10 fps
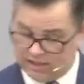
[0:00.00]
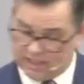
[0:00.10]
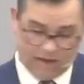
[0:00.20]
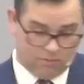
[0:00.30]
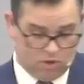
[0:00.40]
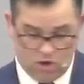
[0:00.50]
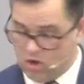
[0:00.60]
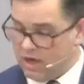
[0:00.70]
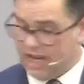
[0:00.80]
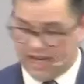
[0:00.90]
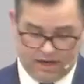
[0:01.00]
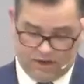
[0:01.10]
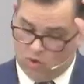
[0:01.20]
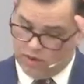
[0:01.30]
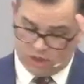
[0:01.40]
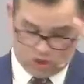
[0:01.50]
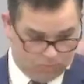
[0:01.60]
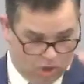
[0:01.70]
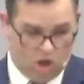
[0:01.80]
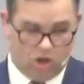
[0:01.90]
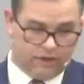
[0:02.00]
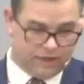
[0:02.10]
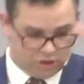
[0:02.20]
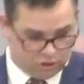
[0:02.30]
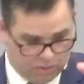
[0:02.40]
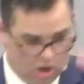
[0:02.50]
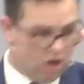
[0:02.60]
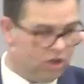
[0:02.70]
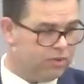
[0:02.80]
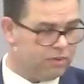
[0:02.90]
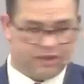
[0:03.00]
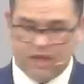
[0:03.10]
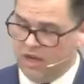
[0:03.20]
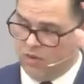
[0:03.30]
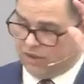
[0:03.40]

that road and growing smaller and smaller with, with